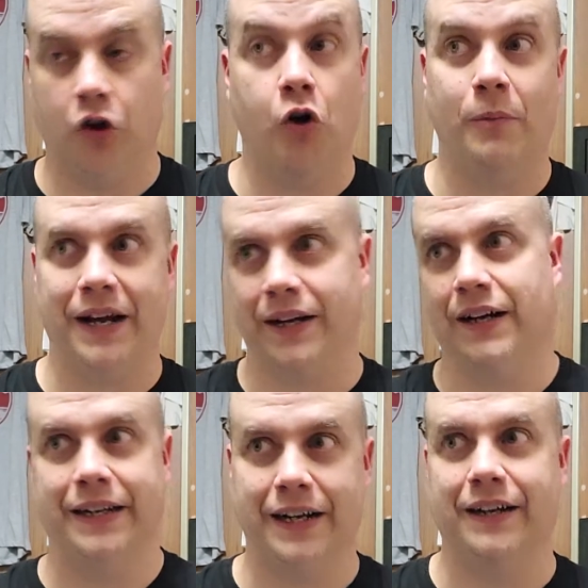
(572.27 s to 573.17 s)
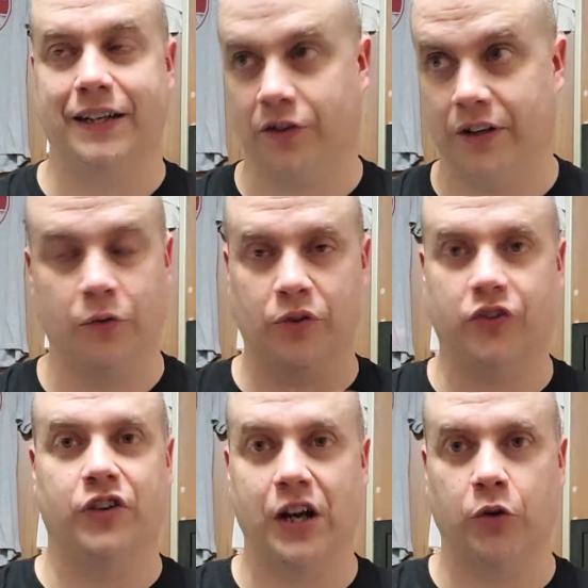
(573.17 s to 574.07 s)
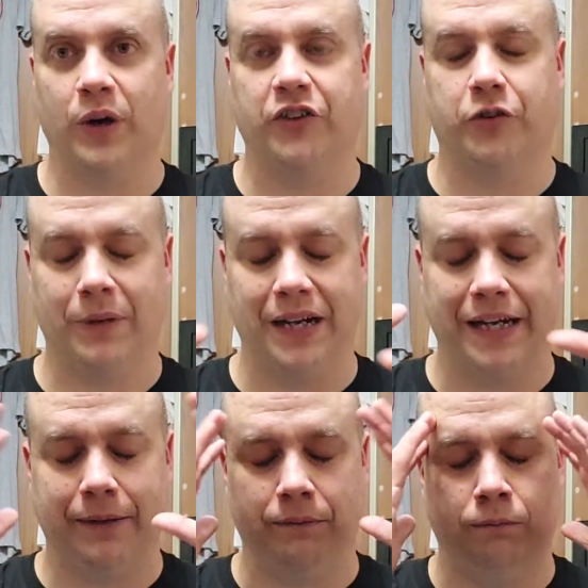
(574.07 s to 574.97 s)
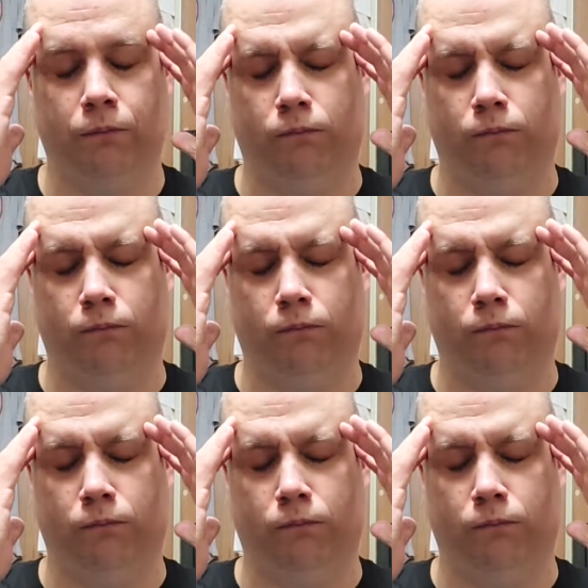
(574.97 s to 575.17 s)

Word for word: Oh my God, he got killed. And there was this narration by him.